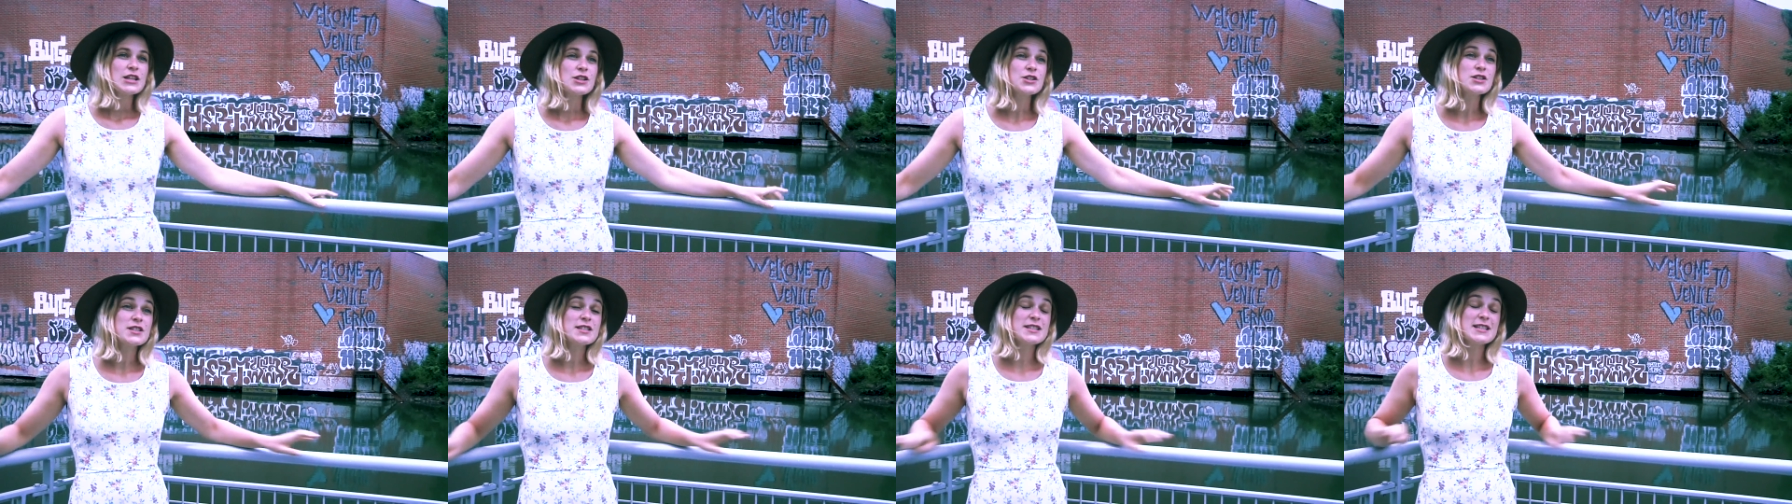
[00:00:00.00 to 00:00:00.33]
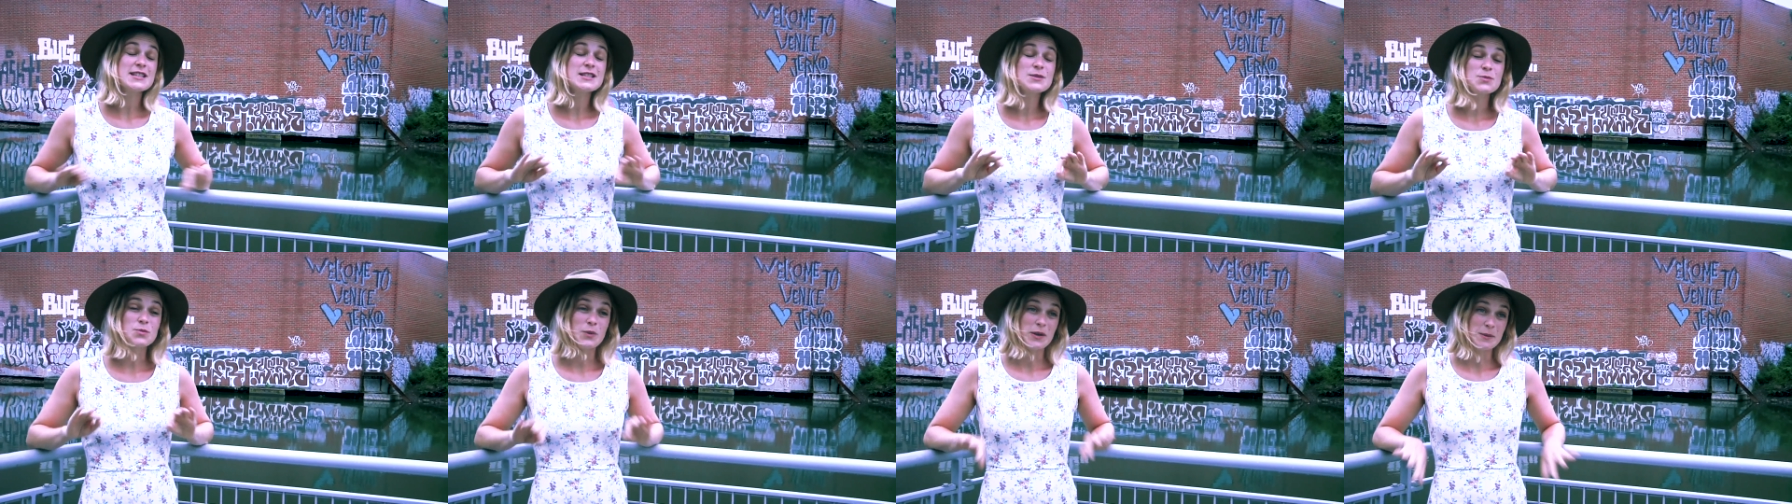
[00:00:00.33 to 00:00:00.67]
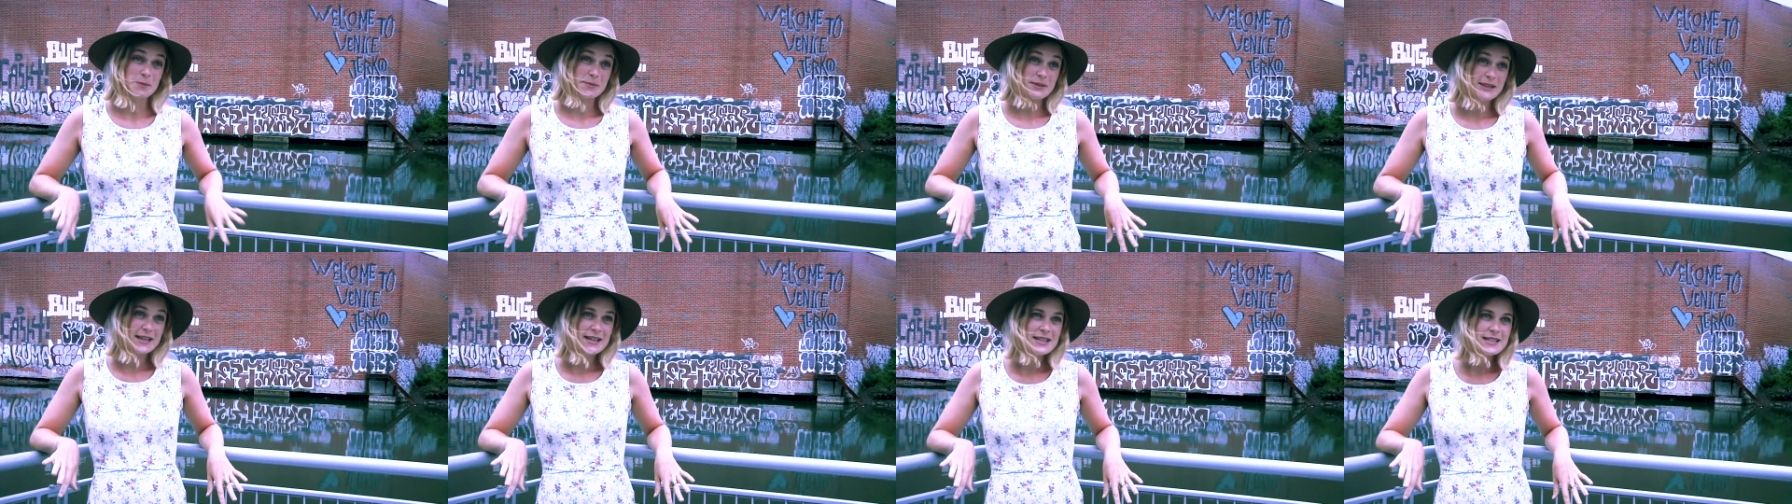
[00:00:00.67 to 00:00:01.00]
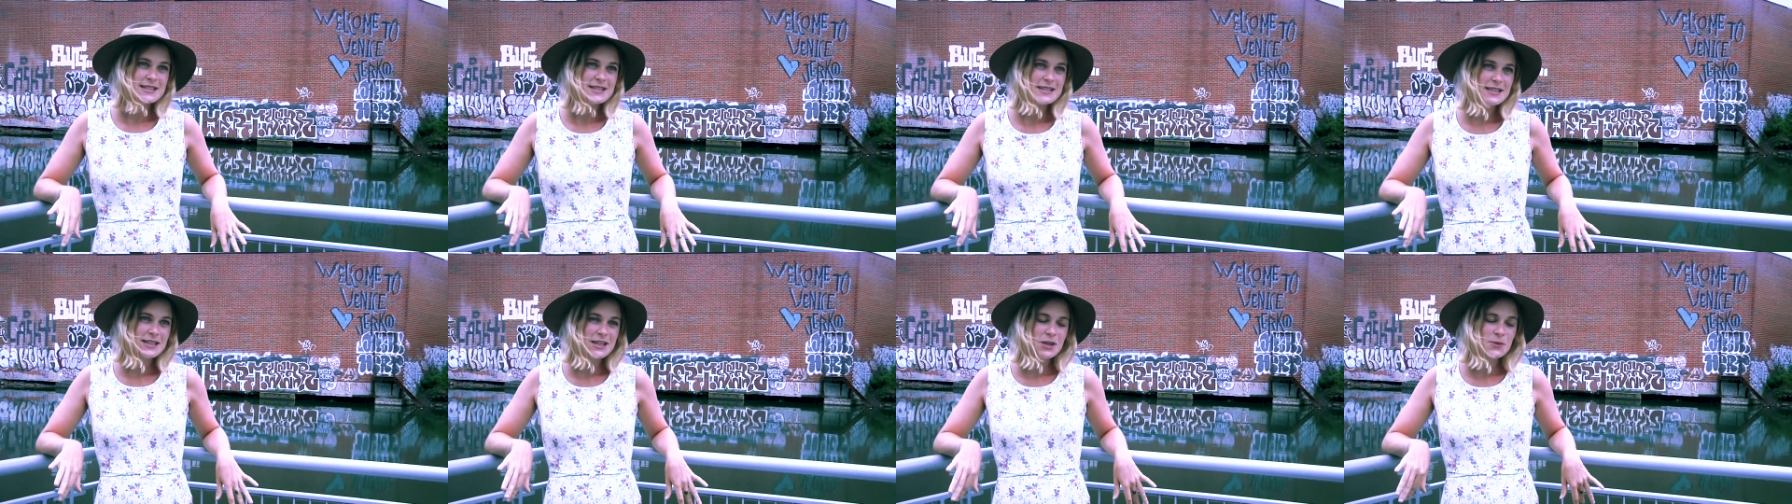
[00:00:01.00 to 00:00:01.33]
There's this one
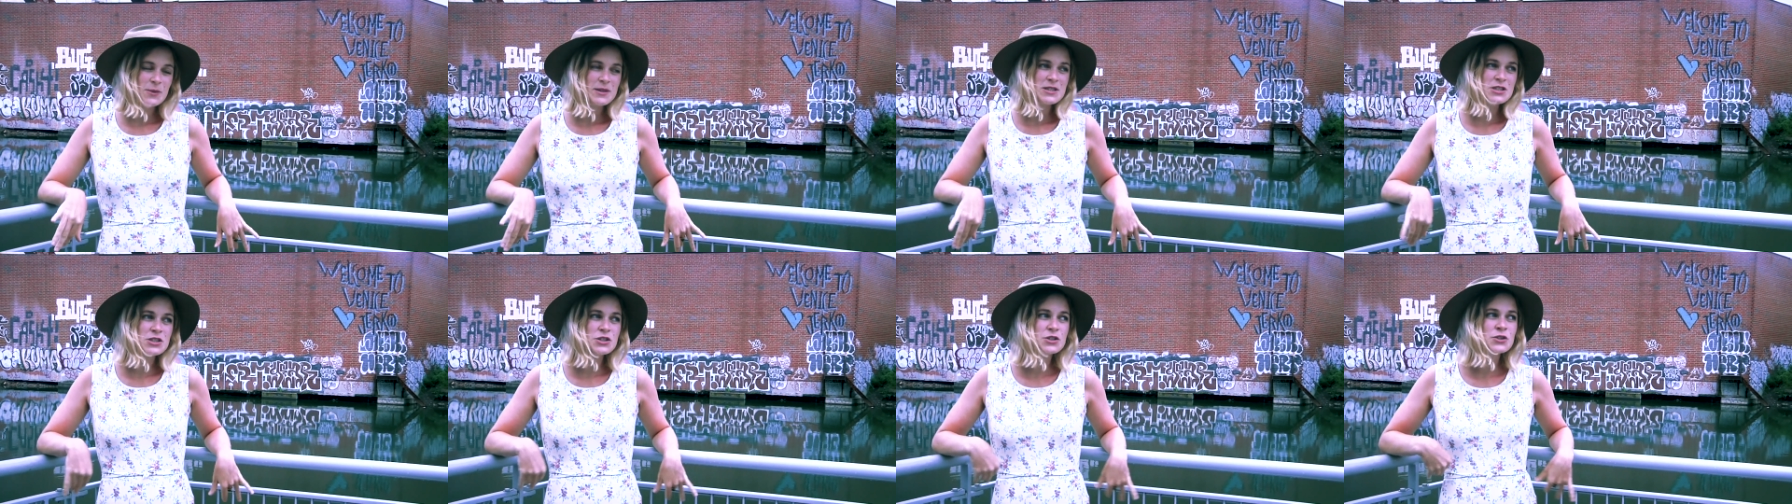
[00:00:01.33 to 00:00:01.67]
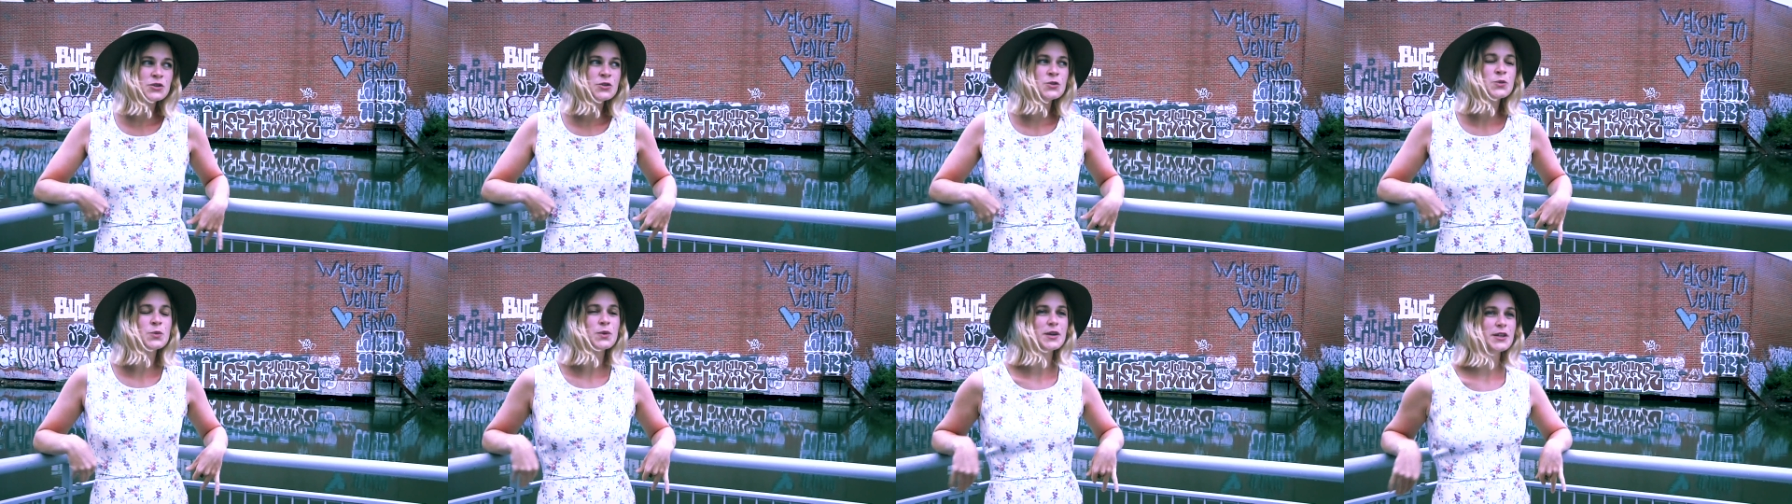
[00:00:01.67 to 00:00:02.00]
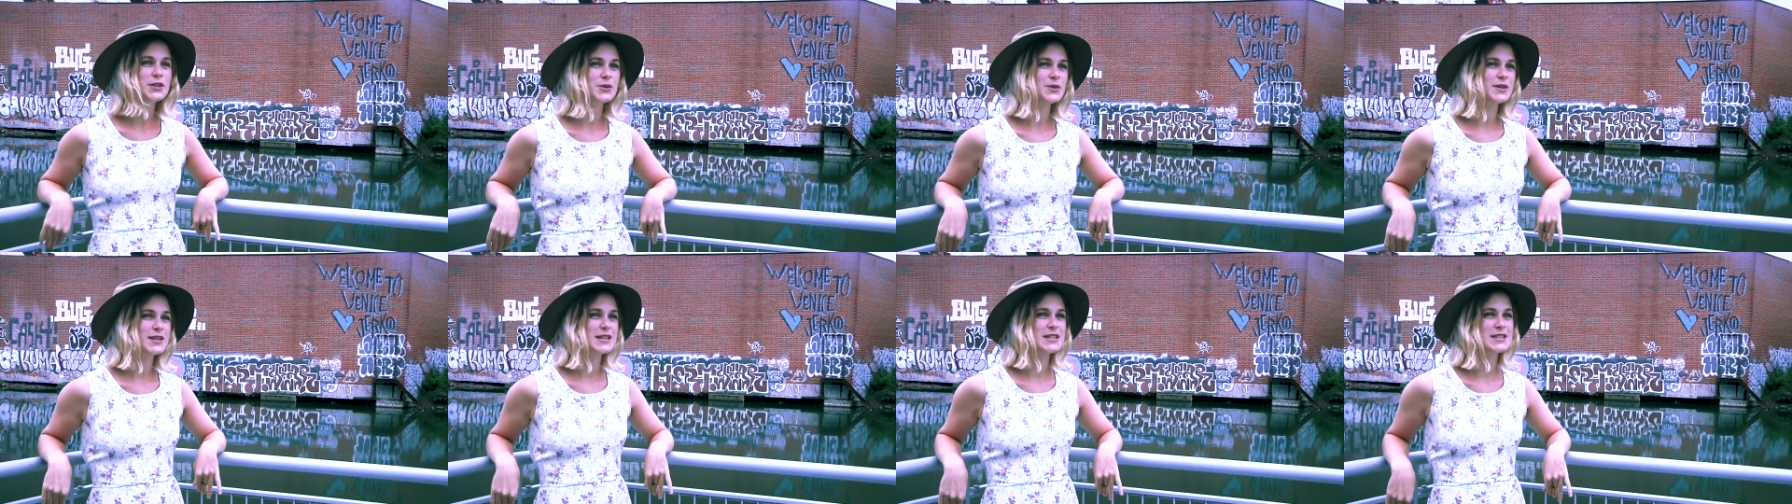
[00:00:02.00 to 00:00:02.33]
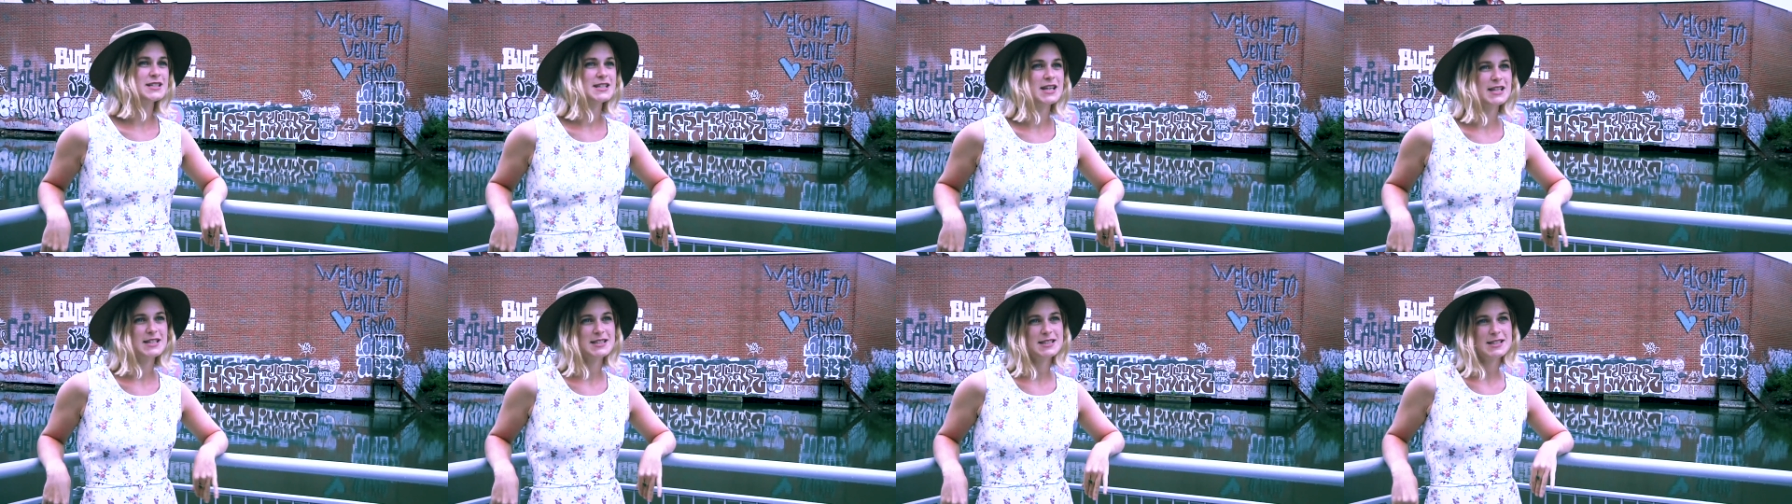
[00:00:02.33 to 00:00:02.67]
place that I went to where you
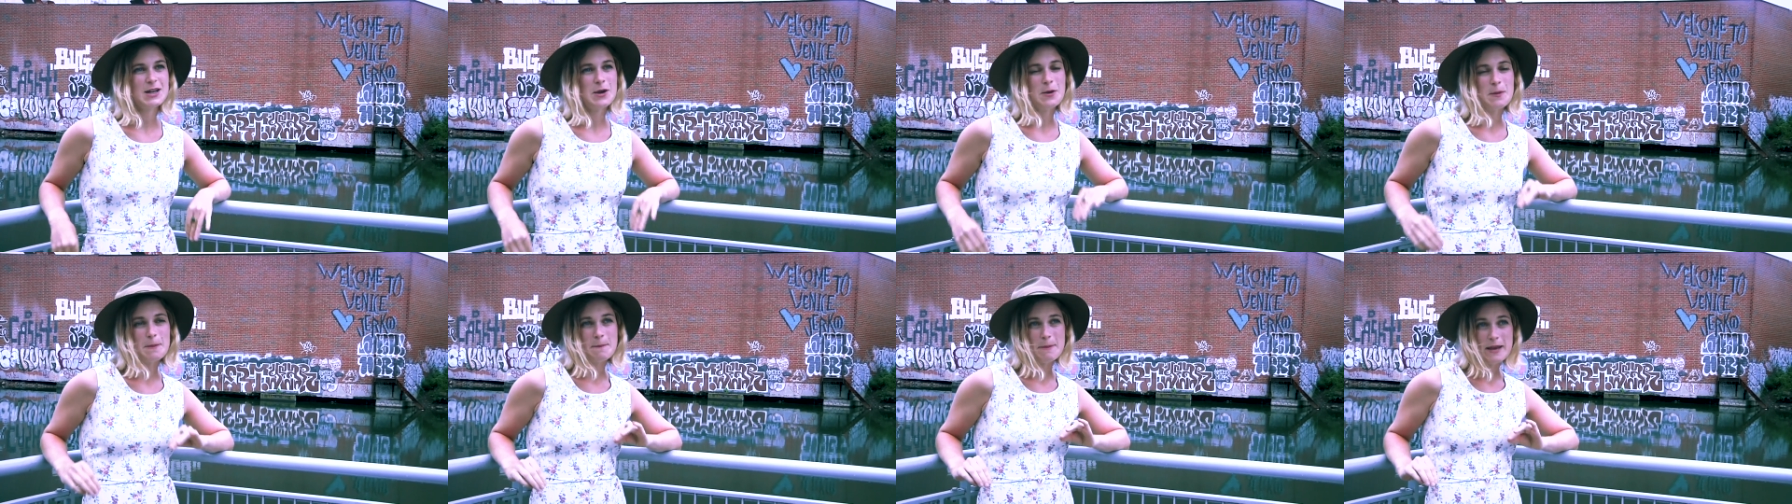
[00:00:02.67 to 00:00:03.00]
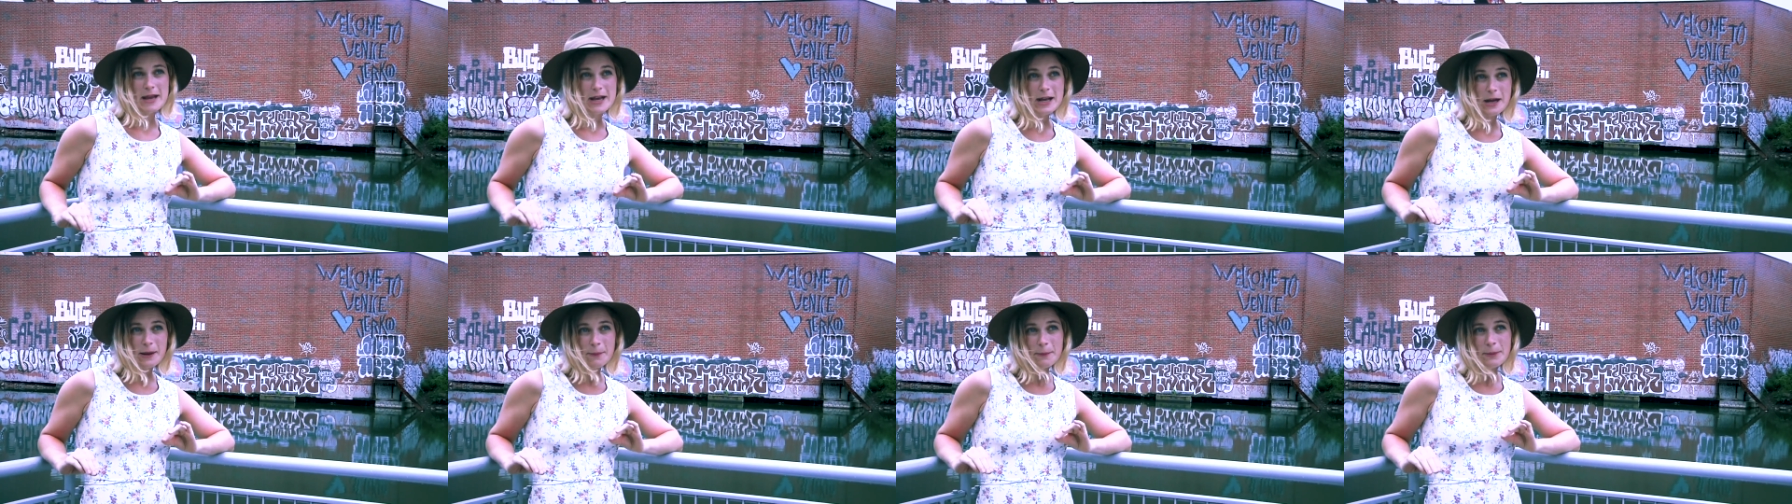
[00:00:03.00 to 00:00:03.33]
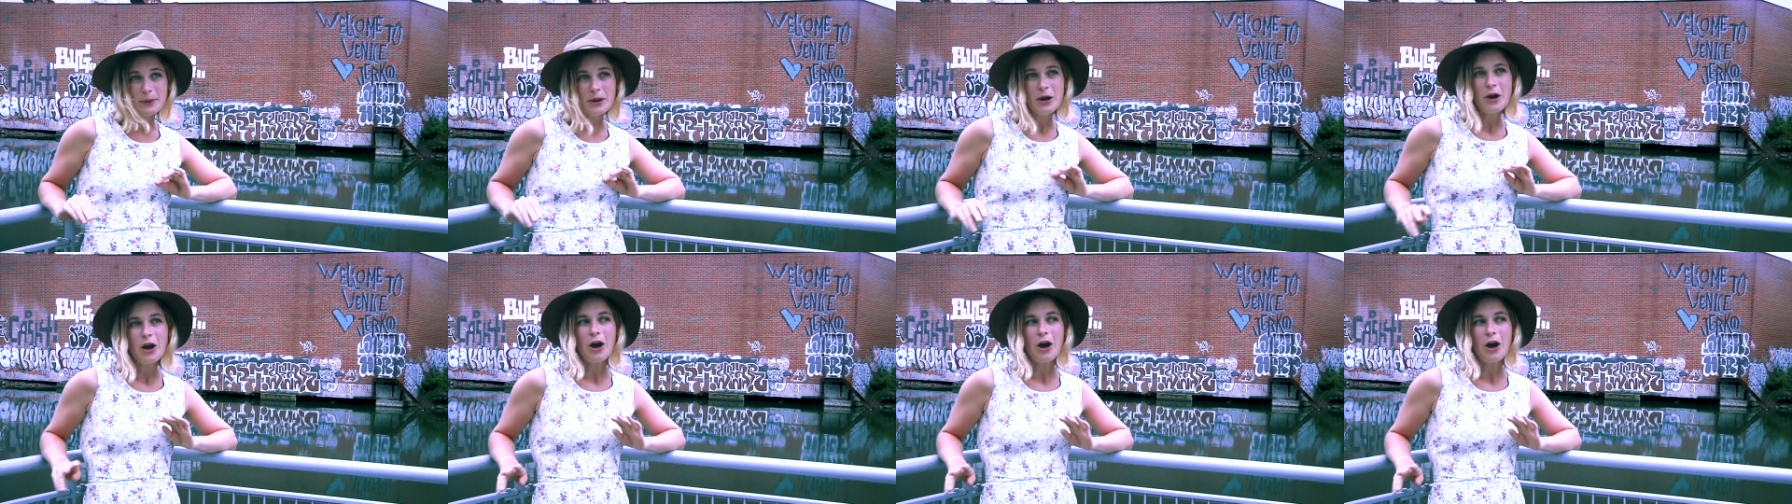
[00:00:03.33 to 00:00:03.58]
can test out makeup